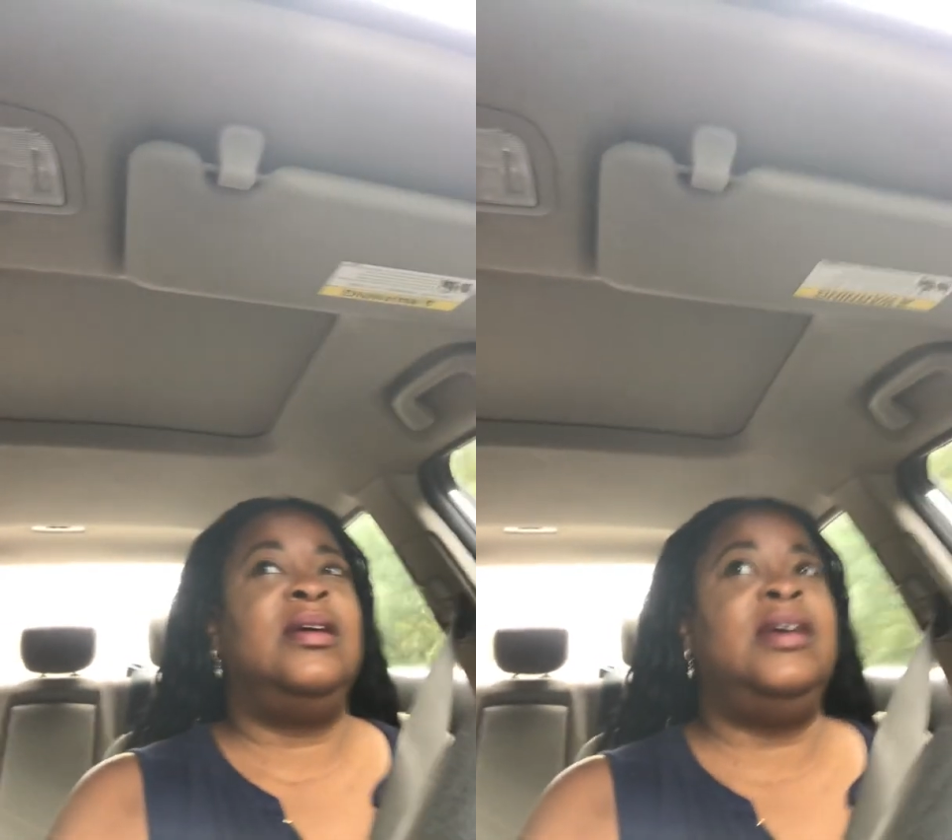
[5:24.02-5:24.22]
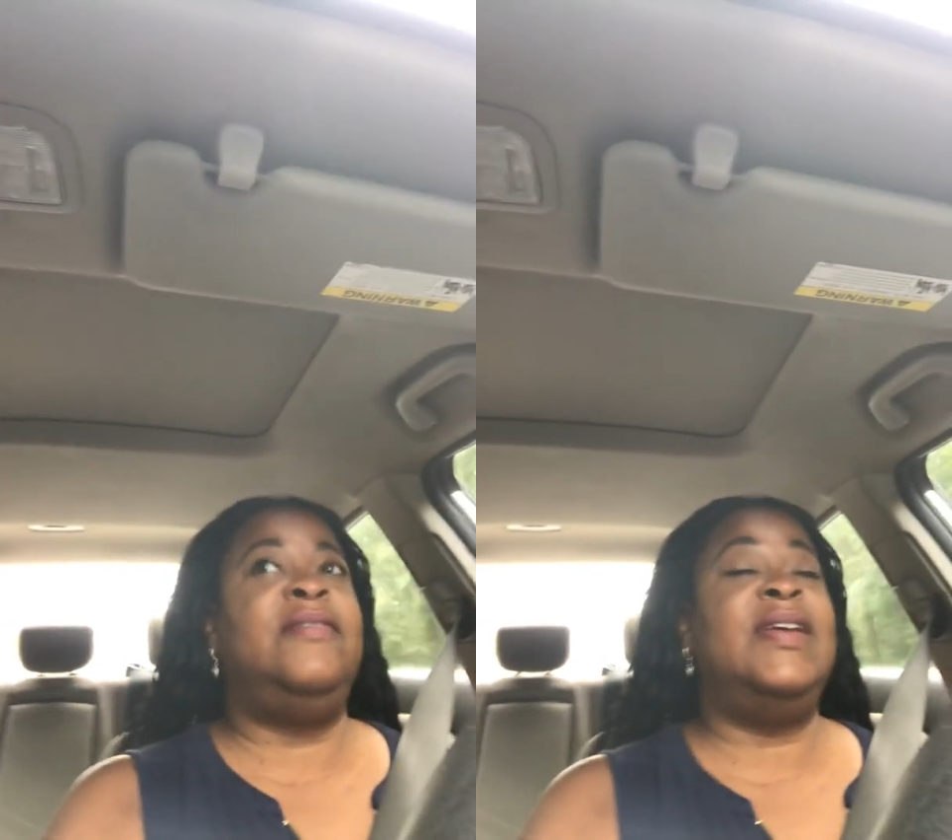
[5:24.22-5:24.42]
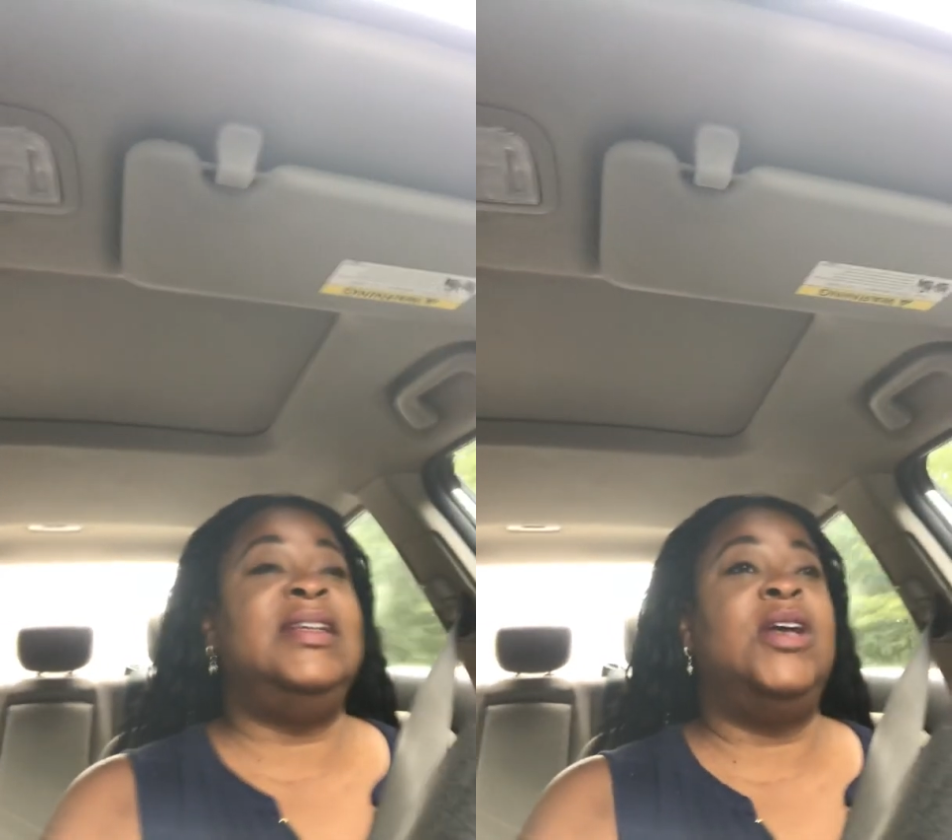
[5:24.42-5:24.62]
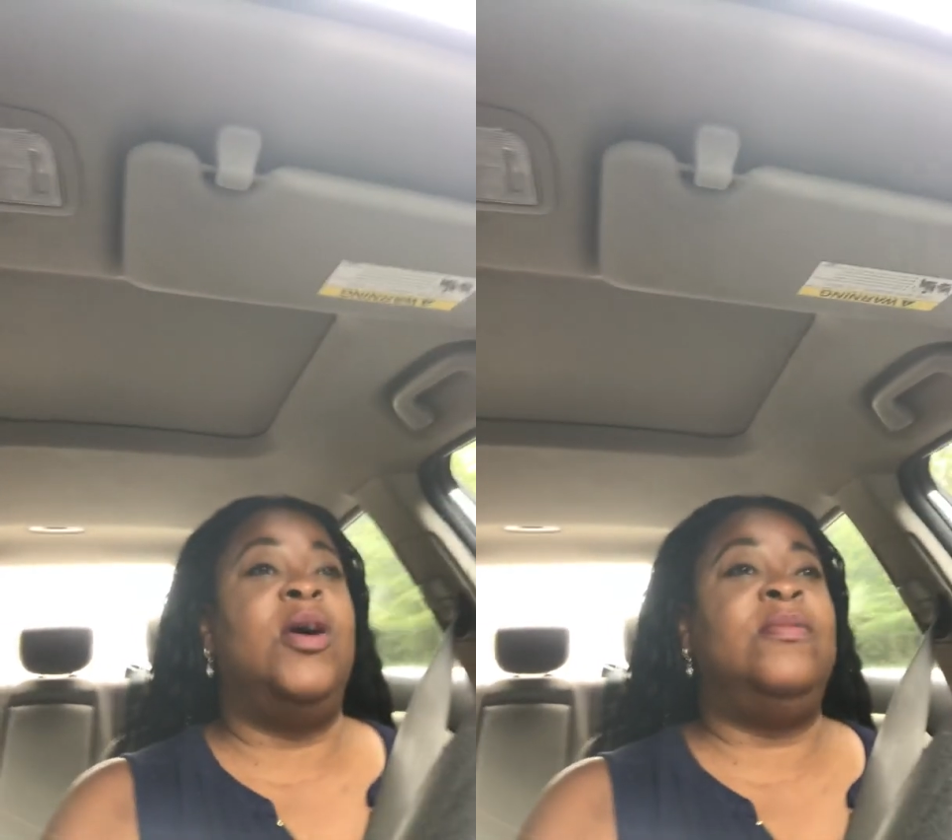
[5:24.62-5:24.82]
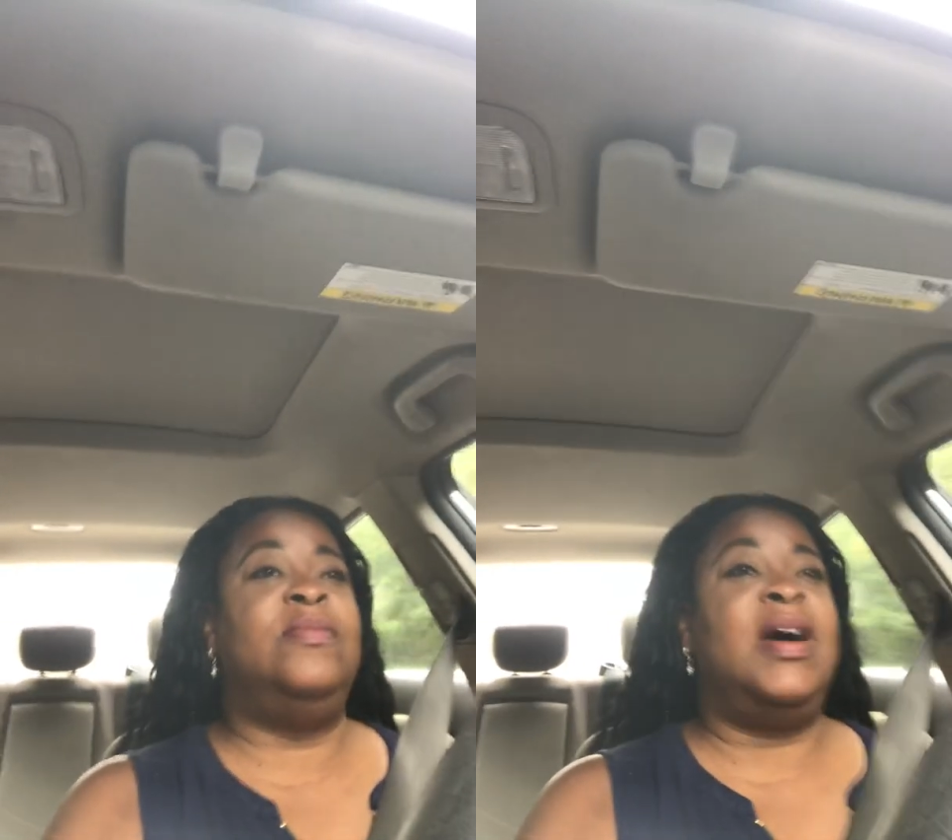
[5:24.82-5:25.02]
even
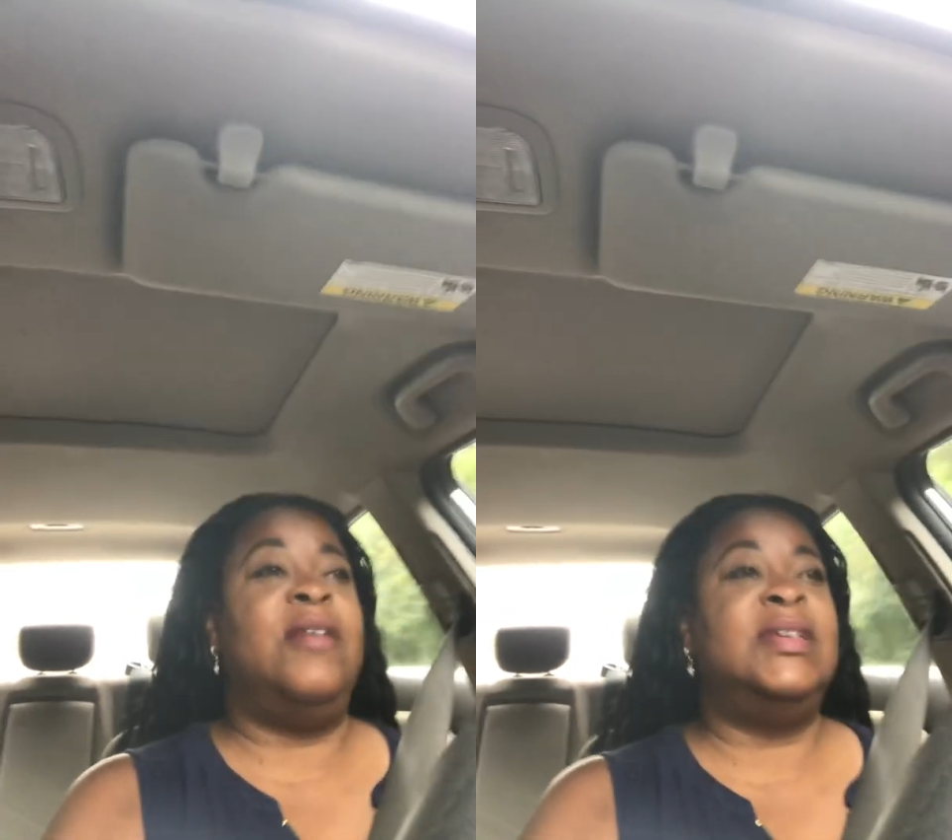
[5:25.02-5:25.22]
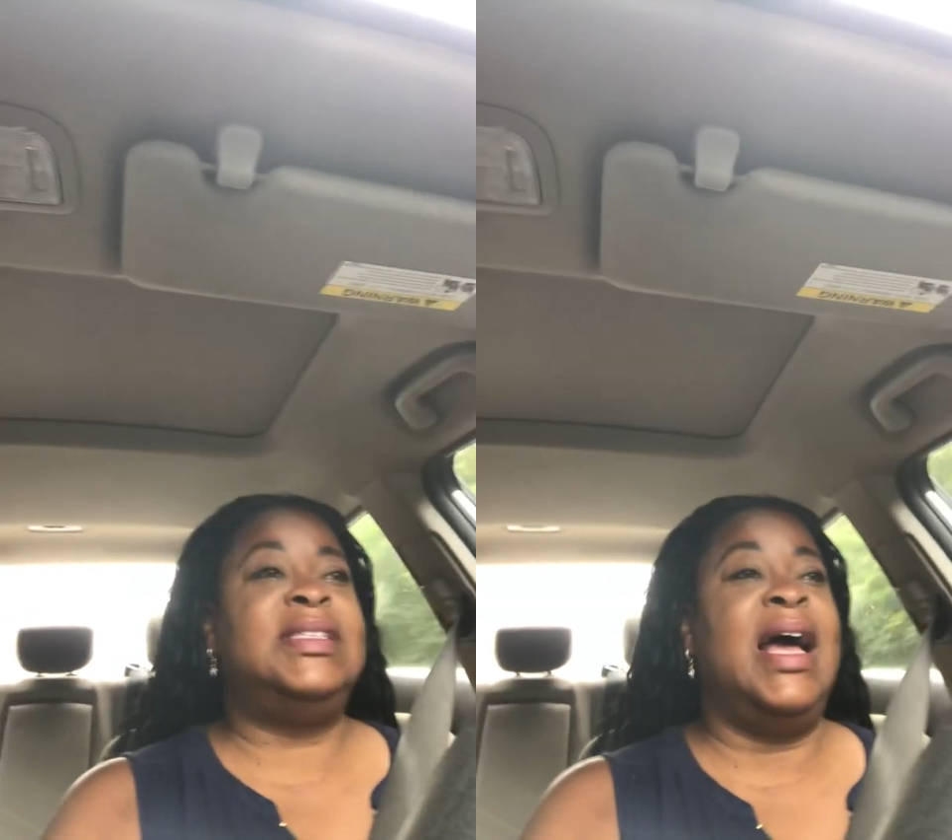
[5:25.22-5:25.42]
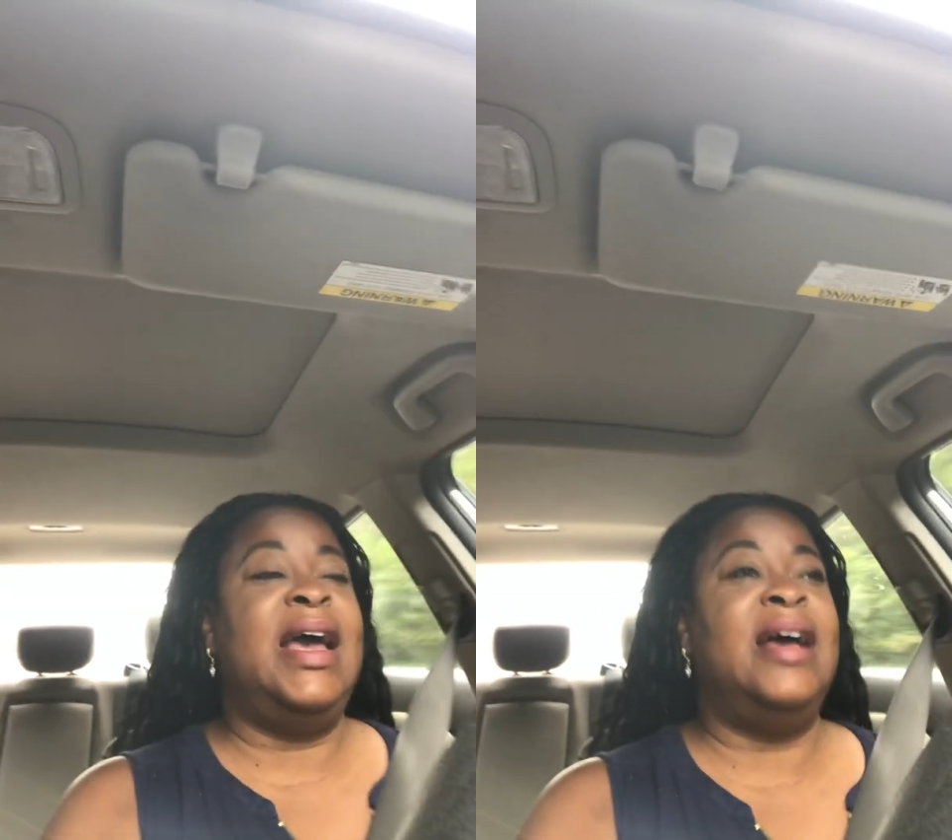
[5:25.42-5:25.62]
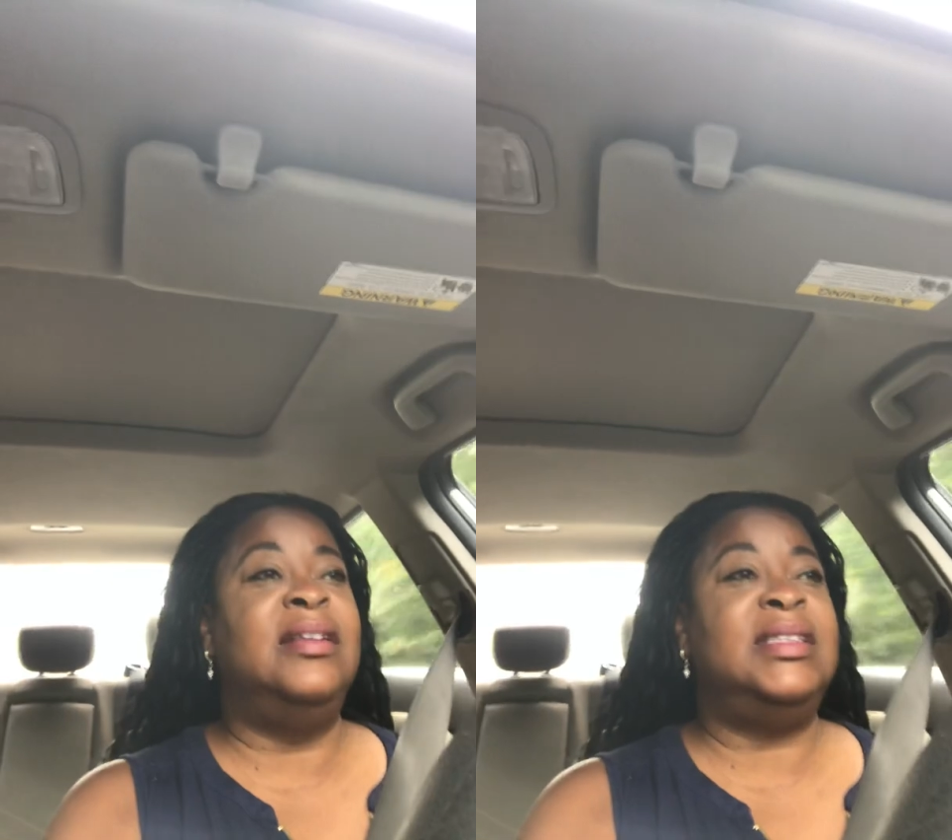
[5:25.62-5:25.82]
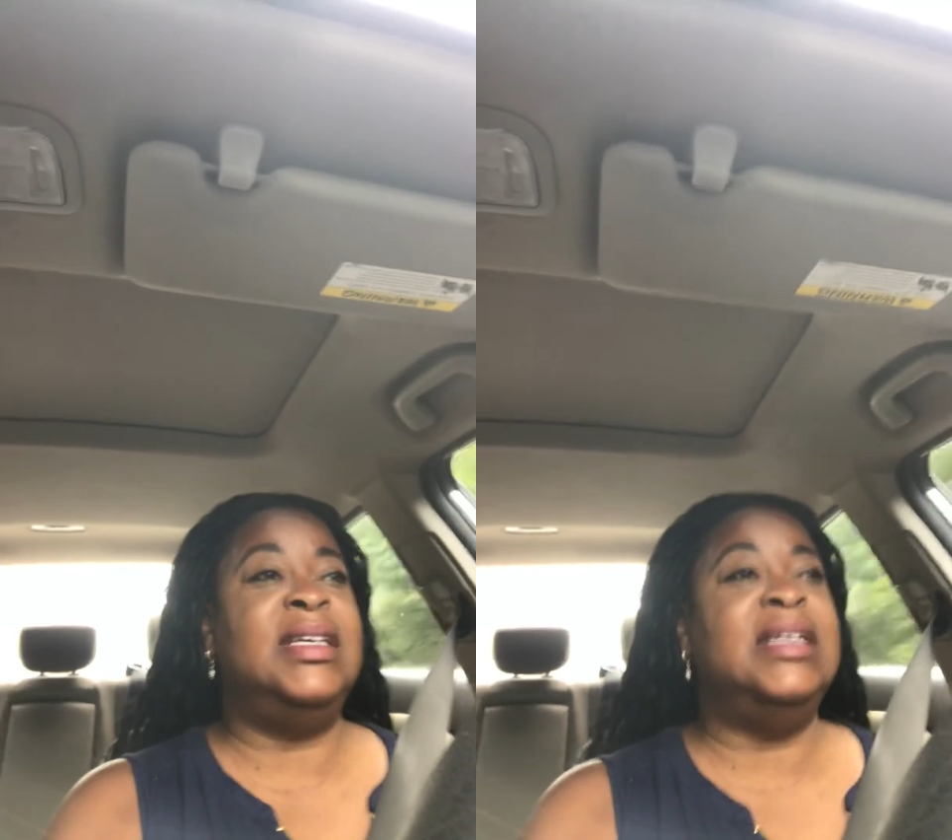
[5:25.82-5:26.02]
though I was not
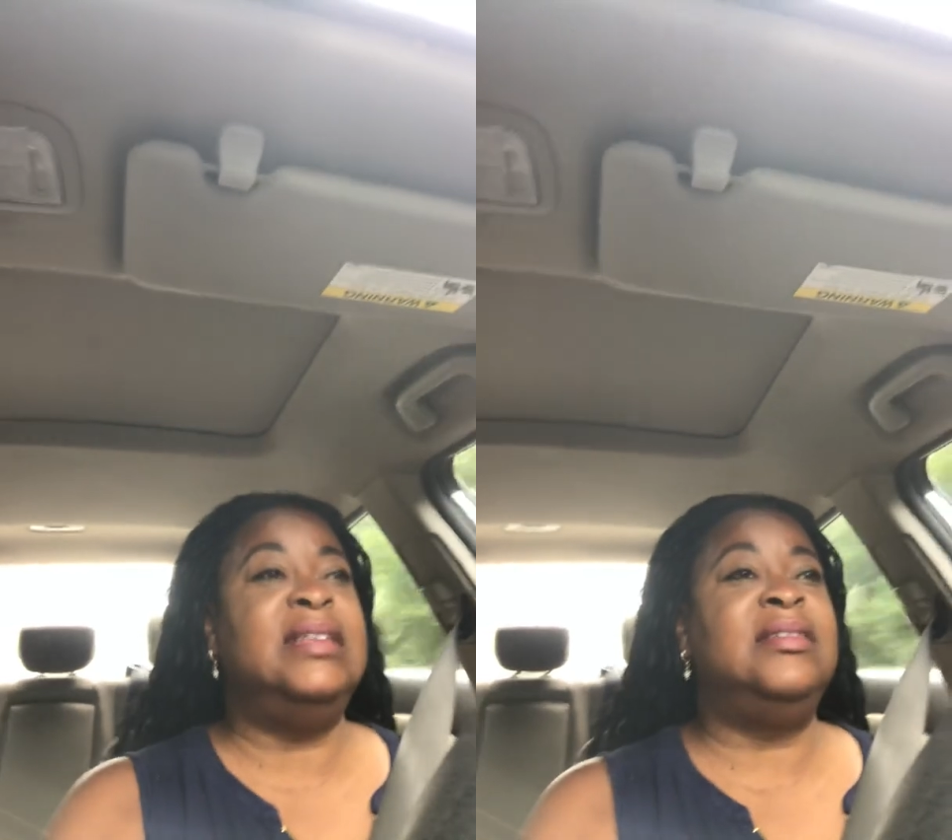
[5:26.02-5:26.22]
healthy.